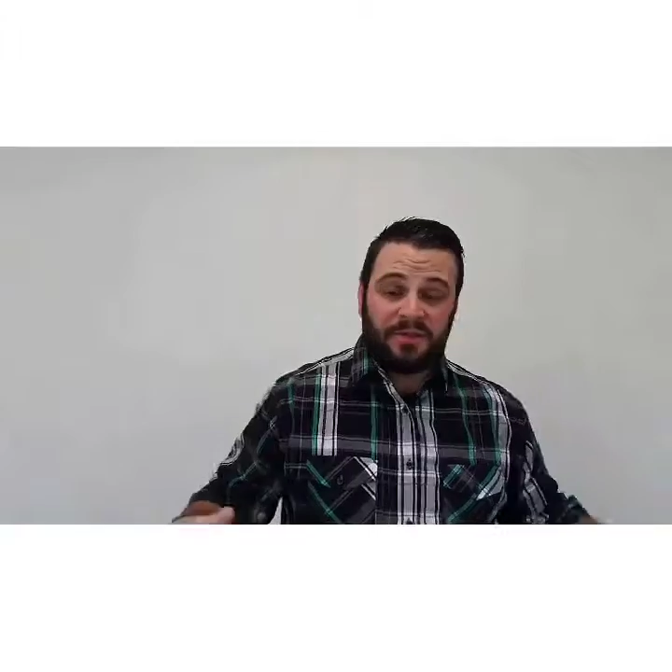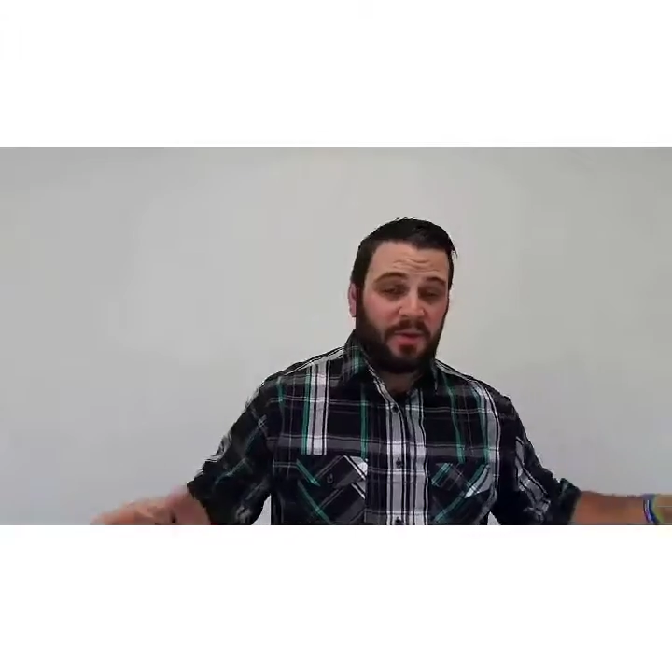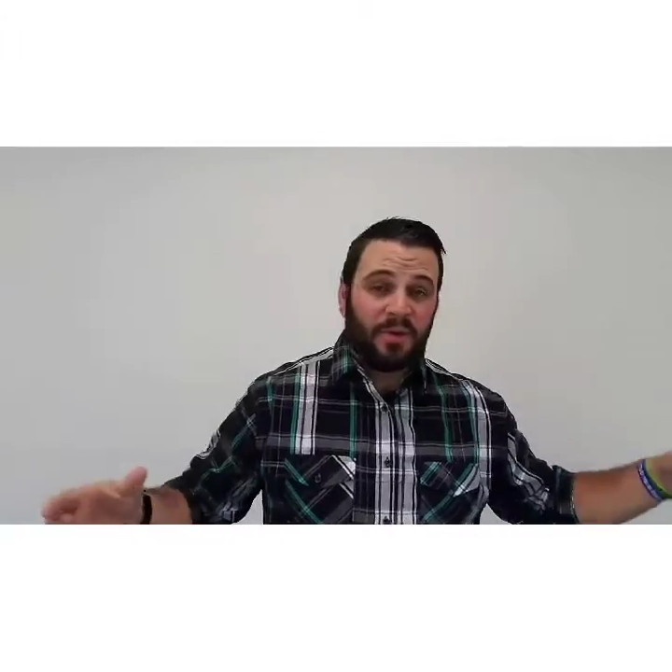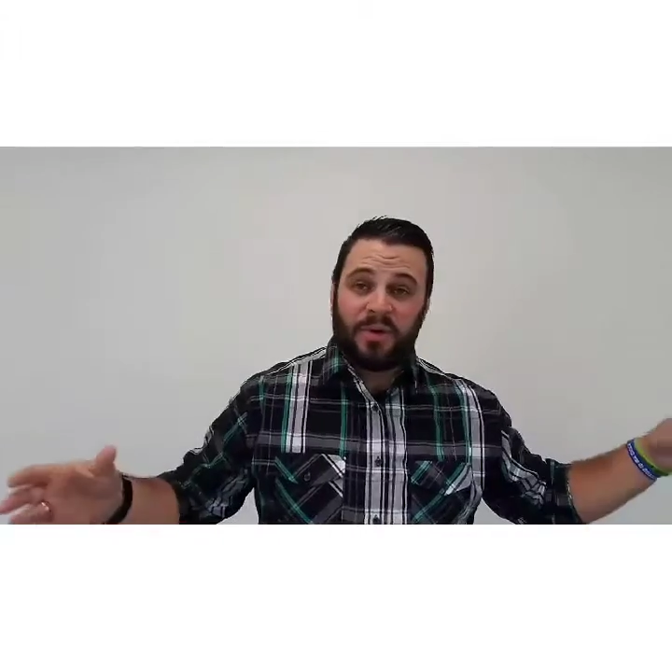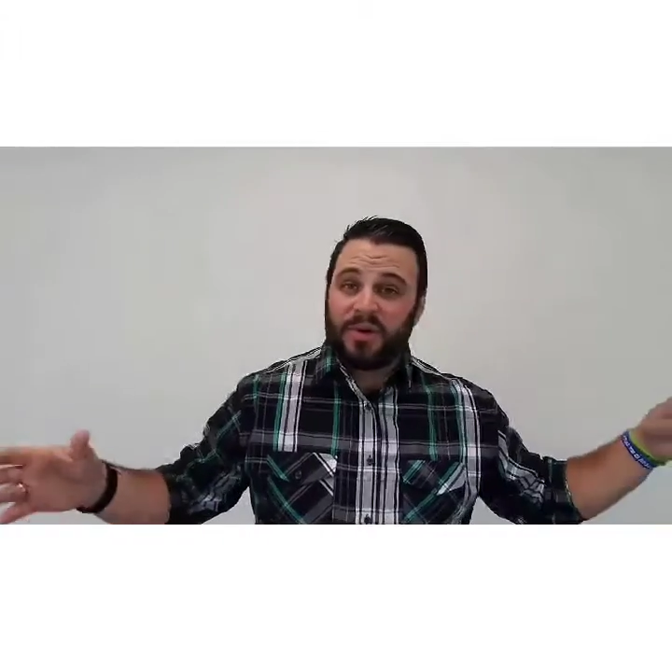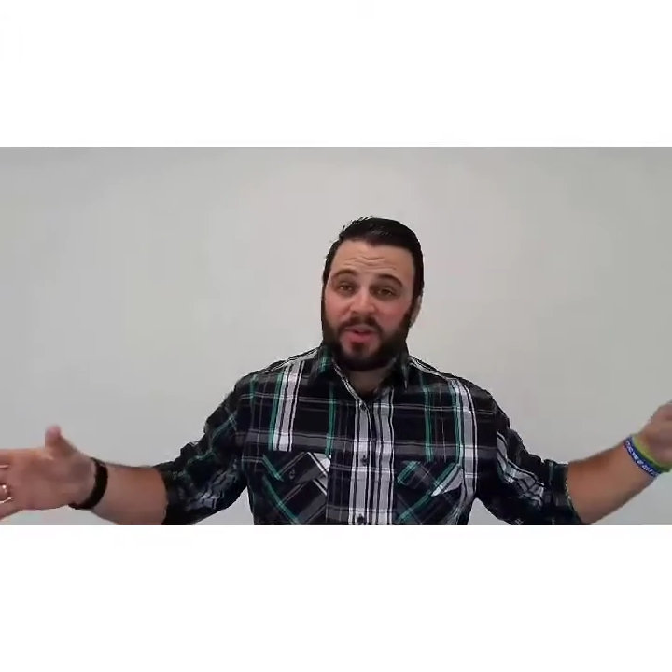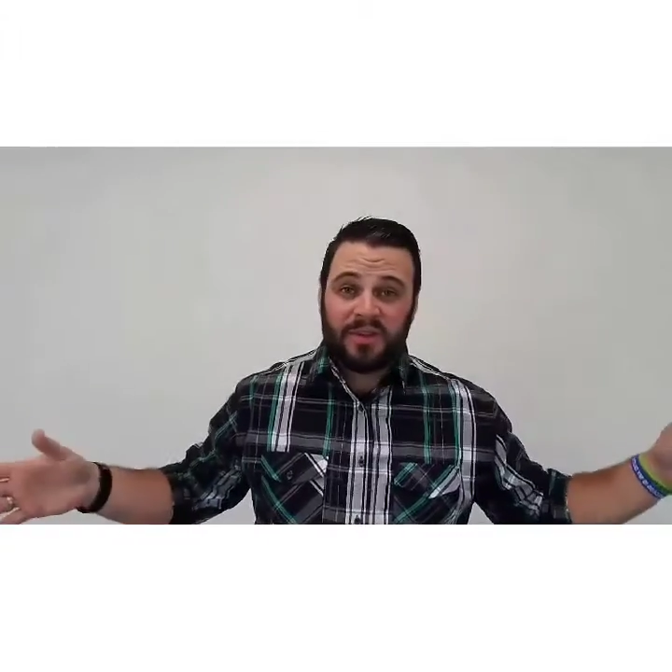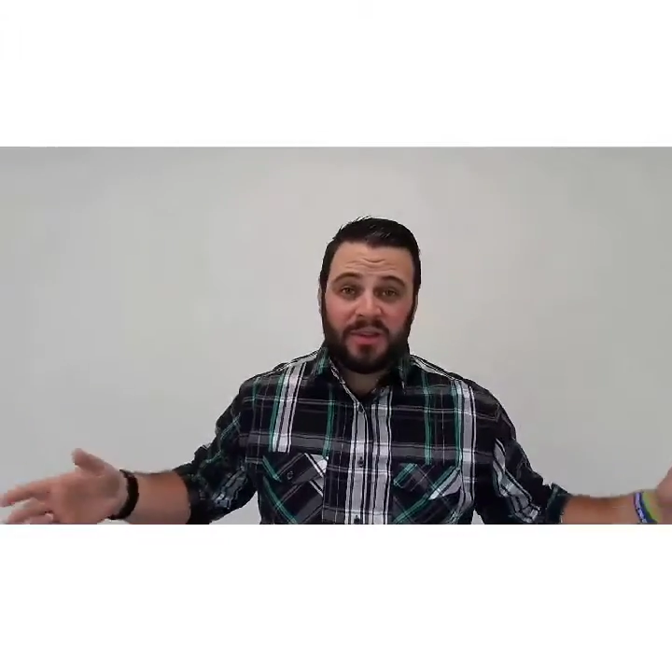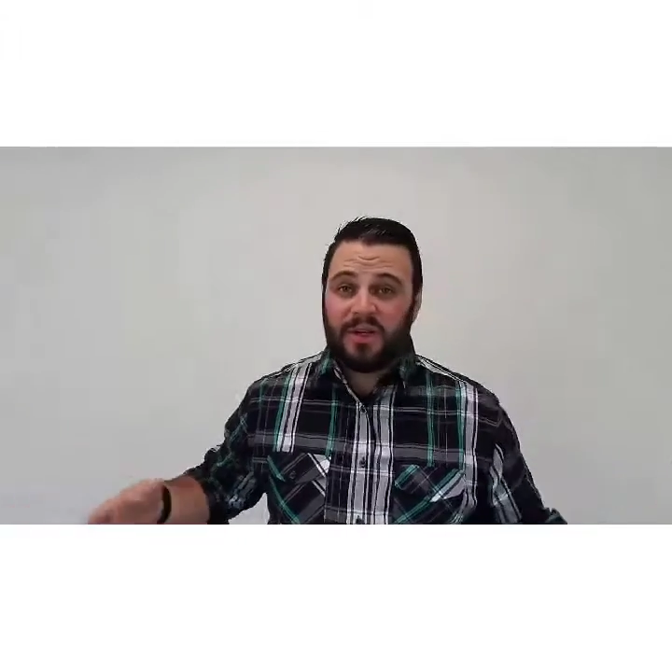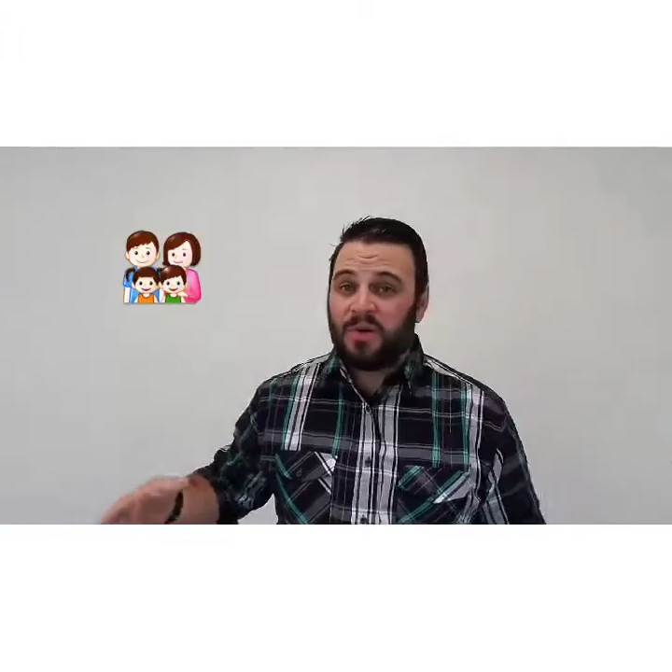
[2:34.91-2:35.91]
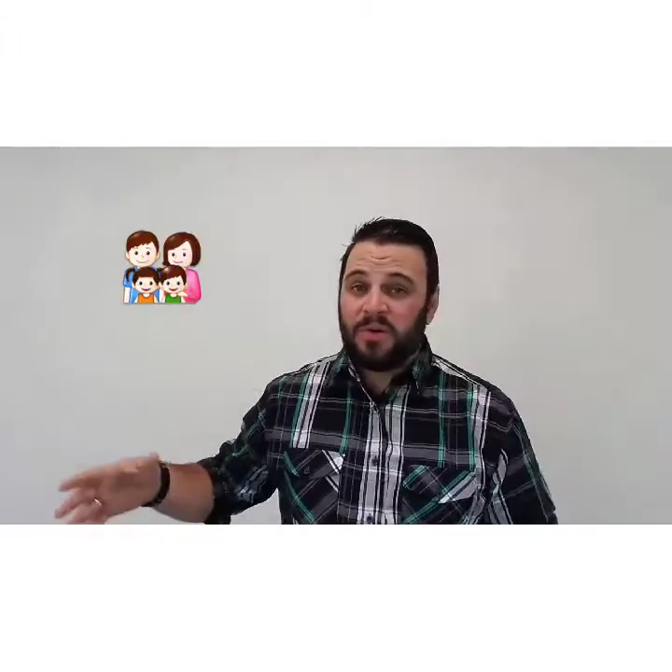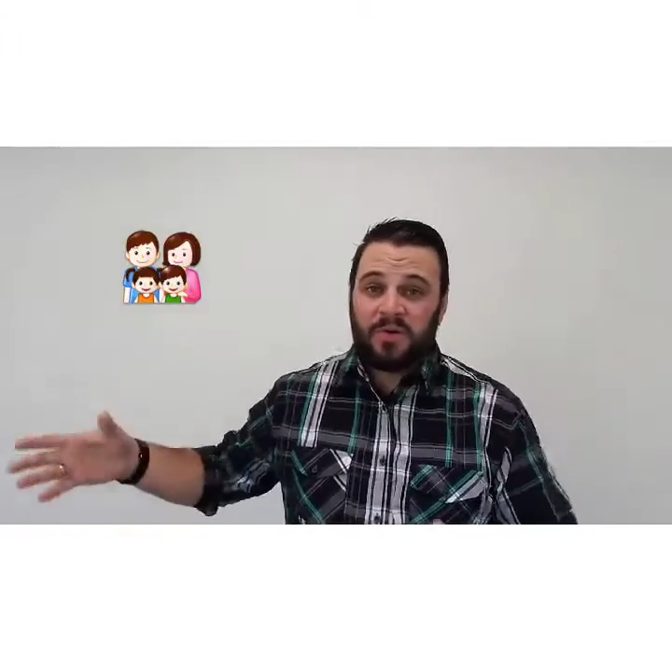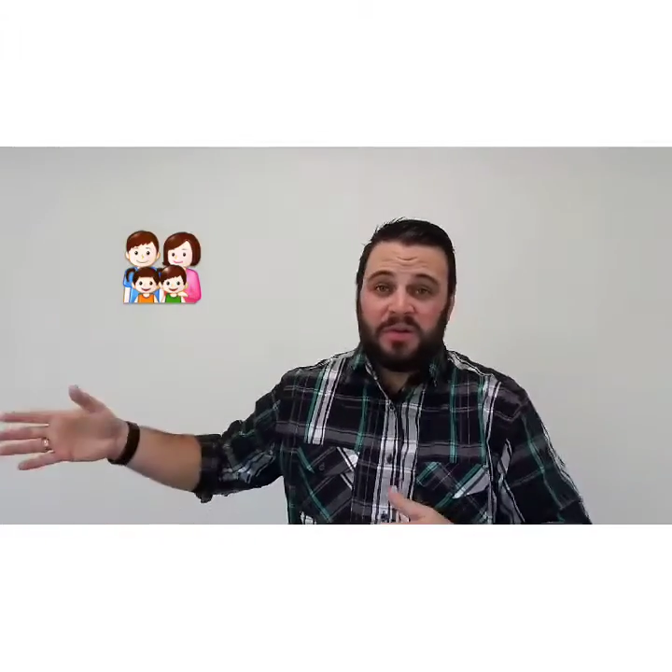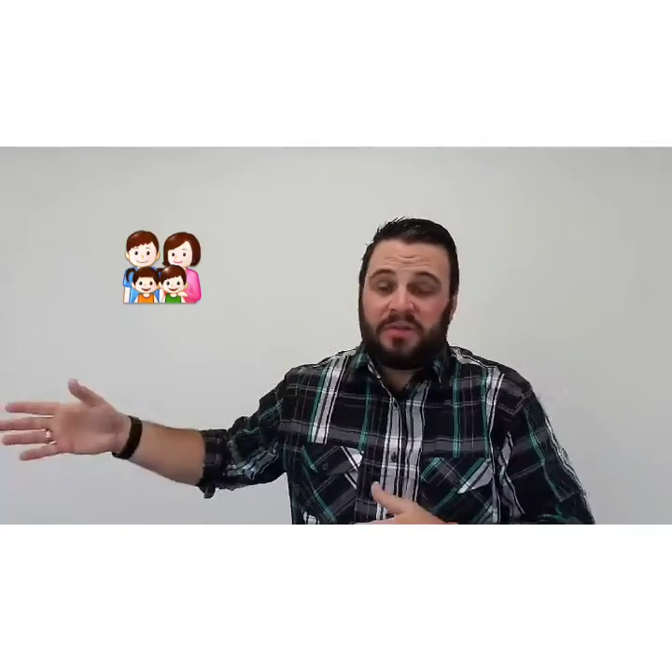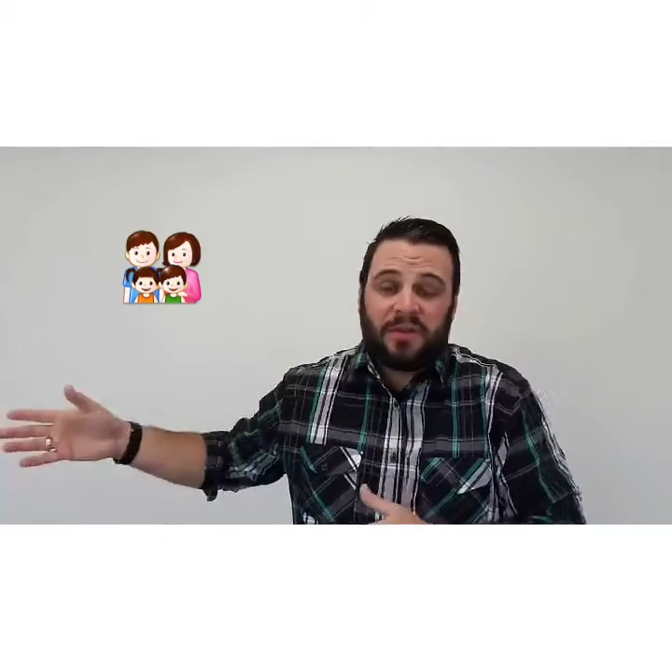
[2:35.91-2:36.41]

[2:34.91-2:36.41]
for your